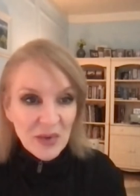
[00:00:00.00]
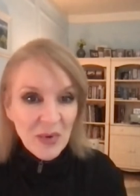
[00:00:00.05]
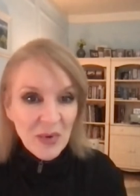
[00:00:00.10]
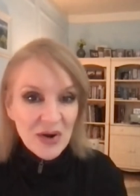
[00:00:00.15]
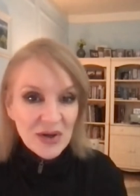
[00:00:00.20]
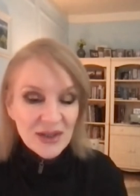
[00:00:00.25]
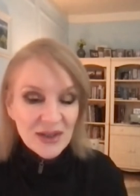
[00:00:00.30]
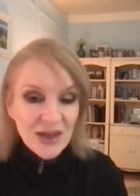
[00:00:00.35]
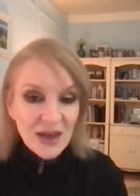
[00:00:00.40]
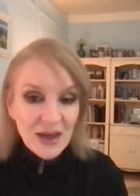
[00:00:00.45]

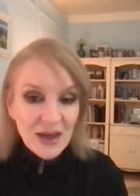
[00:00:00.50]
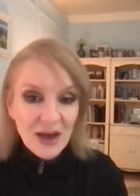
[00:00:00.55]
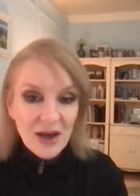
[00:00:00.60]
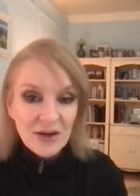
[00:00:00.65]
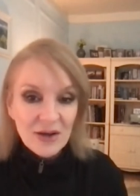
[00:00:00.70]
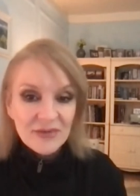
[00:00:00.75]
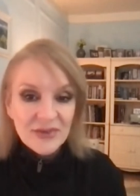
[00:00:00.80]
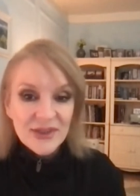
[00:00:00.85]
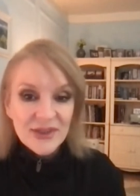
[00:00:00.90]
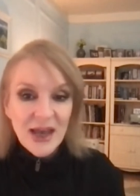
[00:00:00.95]
parts of,
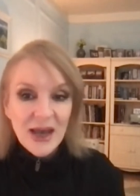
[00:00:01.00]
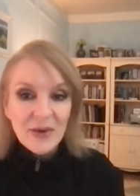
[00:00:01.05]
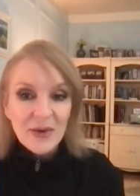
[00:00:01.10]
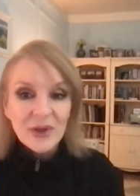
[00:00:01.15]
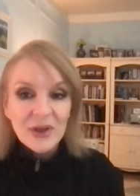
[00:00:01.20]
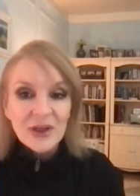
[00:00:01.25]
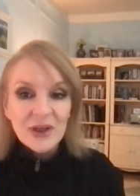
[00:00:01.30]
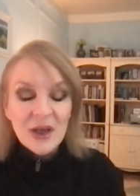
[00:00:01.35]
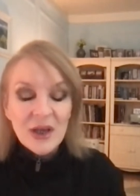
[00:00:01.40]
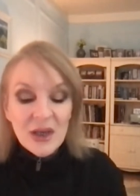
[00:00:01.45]
of
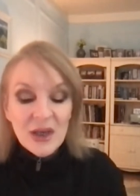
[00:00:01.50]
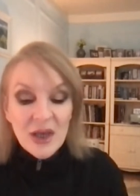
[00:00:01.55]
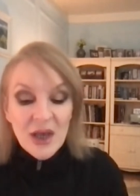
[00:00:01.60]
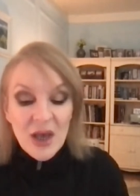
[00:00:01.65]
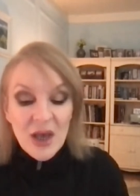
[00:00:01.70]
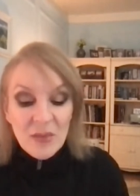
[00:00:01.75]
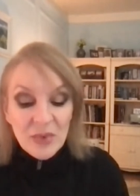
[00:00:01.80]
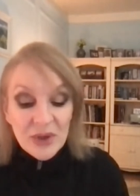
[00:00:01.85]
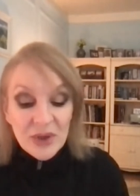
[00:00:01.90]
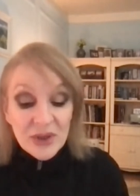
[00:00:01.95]
Samhain.
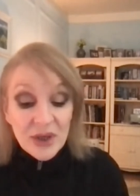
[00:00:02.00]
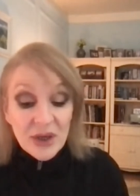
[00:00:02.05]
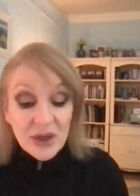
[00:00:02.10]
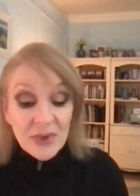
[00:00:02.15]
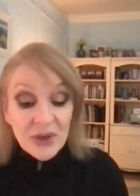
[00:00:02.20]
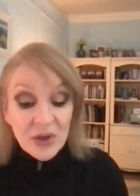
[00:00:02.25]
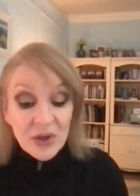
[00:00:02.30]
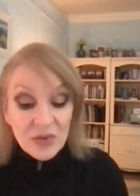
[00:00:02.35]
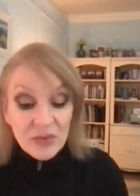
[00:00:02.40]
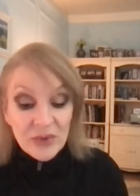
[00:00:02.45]
But I
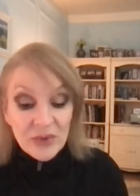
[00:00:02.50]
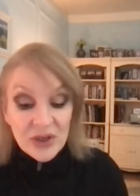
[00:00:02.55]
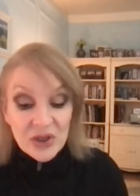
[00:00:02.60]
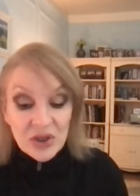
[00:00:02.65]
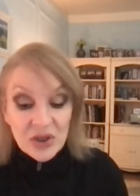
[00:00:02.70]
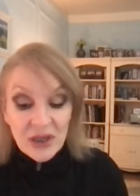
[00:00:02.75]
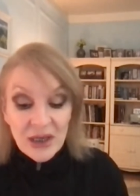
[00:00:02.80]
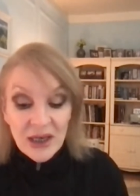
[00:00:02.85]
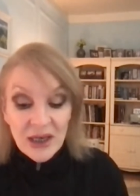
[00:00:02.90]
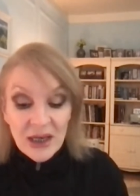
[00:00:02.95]
mean,
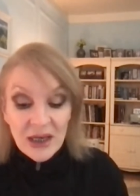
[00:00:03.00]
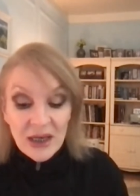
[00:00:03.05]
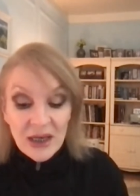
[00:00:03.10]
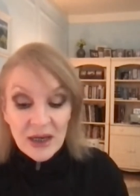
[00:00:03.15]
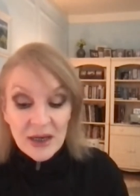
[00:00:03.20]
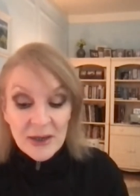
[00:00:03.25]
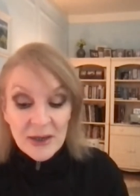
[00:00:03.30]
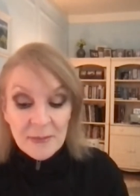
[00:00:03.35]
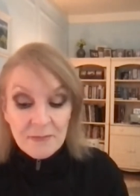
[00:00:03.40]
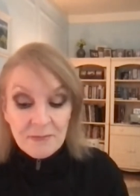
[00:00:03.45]
originally,
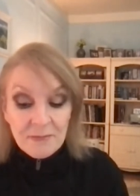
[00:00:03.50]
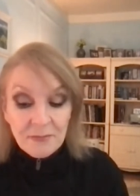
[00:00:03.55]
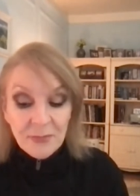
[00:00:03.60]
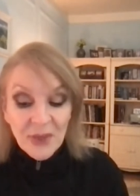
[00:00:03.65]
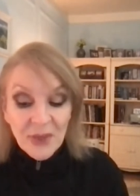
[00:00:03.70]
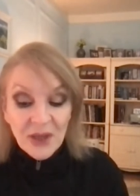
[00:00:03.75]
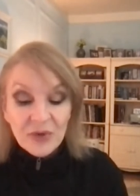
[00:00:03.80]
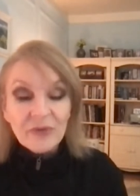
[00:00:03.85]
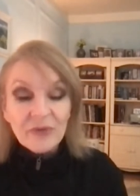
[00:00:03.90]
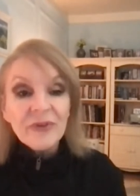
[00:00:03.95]
um,
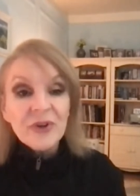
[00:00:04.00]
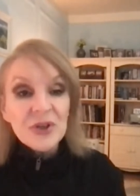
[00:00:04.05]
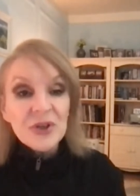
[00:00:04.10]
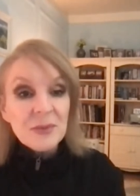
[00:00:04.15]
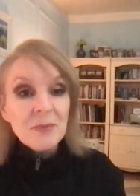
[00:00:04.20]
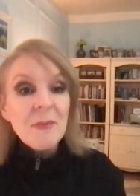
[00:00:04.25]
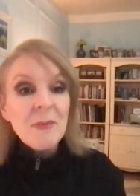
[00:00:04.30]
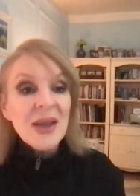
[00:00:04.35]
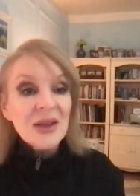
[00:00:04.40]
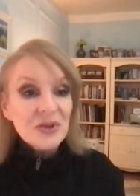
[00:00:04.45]
the first
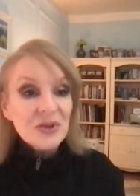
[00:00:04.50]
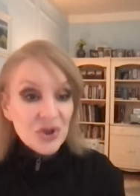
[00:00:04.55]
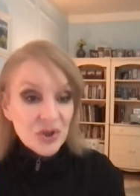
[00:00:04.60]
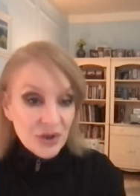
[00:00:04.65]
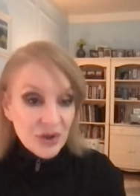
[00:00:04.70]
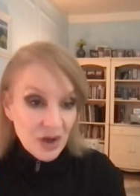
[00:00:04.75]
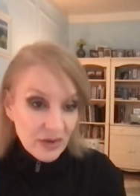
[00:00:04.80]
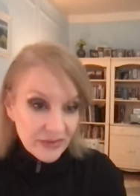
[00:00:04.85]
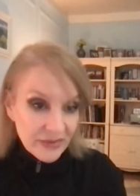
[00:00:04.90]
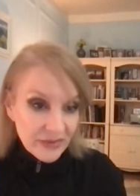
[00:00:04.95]

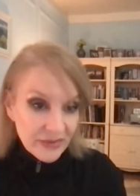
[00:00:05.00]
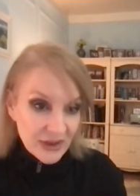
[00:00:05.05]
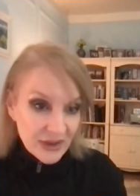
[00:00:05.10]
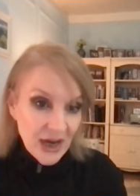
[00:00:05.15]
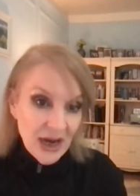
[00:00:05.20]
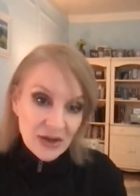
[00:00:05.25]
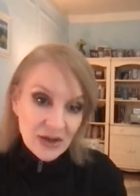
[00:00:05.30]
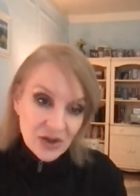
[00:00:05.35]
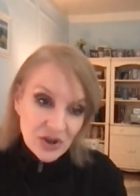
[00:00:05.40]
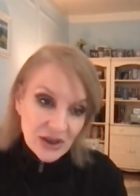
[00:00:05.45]
mention of it
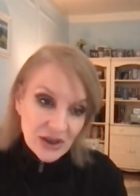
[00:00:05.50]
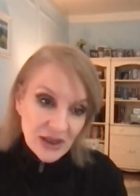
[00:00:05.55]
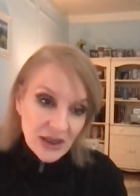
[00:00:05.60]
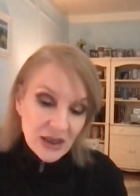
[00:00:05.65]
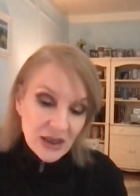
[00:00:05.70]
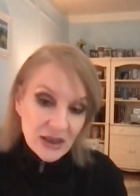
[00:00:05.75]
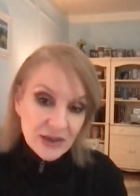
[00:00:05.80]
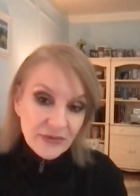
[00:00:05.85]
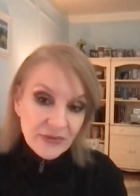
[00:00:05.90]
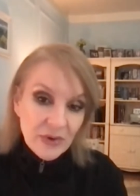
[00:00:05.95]
actually
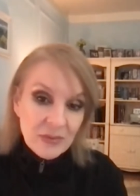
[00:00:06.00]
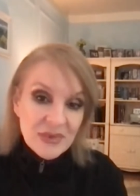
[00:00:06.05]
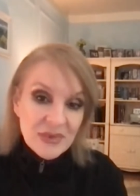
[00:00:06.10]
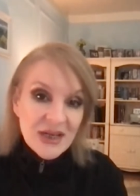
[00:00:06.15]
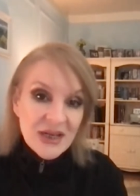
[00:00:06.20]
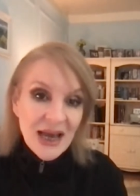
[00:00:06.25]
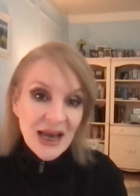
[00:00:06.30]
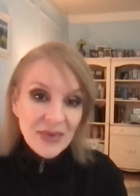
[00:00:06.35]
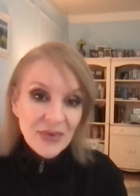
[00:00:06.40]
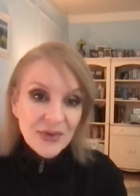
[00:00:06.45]
is from
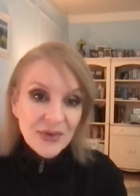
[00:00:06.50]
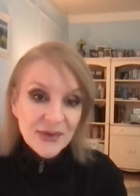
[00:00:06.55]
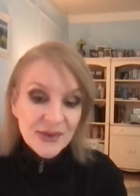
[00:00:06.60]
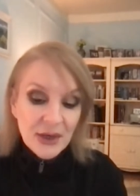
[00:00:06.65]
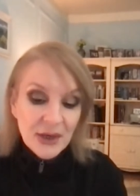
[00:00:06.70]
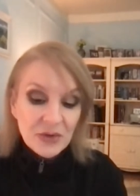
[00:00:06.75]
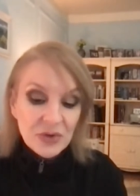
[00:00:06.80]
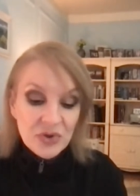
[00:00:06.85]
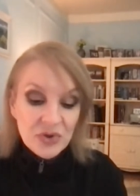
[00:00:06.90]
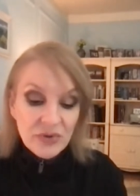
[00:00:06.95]
9th
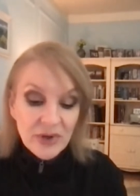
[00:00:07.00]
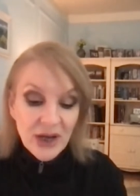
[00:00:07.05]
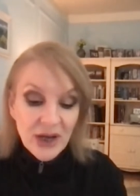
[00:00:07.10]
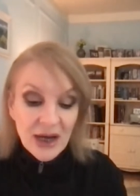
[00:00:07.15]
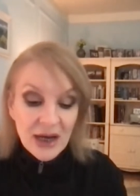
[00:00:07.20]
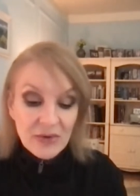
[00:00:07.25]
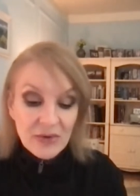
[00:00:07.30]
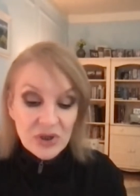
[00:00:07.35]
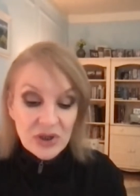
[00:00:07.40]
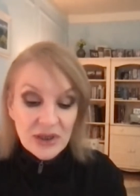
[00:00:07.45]
century
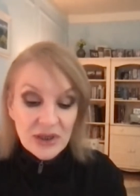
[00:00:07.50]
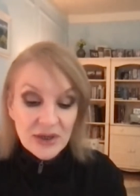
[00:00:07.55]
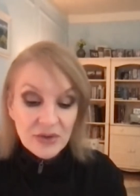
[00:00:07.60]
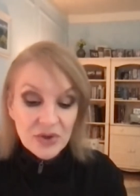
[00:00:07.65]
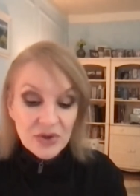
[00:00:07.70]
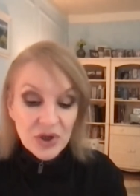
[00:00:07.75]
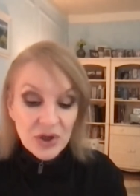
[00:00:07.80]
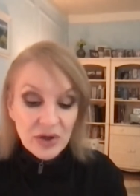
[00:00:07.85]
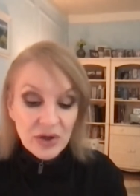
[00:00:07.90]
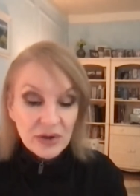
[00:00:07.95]
Irish
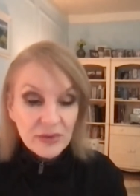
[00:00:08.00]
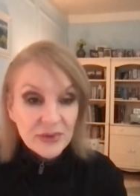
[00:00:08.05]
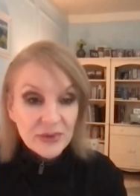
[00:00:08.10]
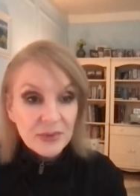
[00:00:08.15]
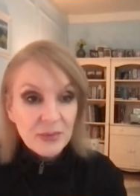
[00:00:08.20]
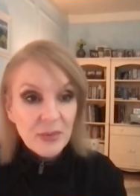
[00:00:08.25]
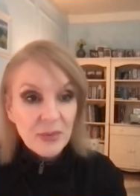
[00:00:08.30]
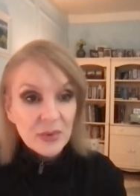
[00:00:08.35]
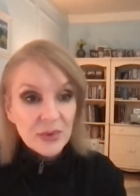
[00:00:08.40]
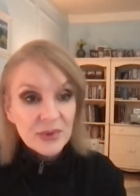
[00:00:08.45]
literature. It was,
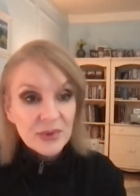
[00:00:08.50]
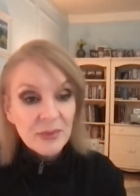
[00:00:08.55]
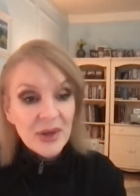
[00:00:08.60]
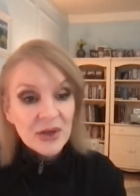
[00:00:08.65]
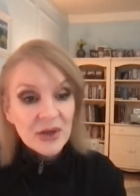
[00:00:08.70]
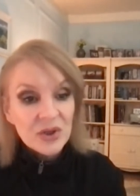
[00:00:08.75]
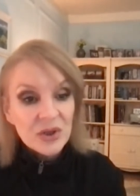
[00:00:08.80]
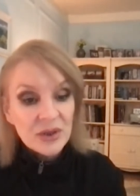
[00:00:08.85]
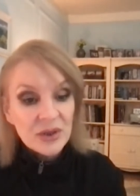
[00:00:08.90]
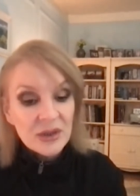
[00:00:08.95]
it was
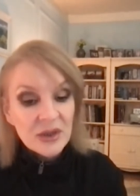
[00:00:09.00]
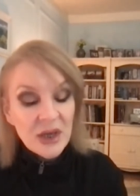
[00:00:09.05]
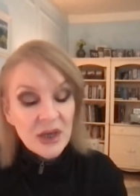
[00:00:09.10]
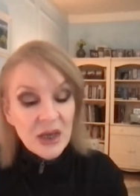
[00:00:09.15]
mentioned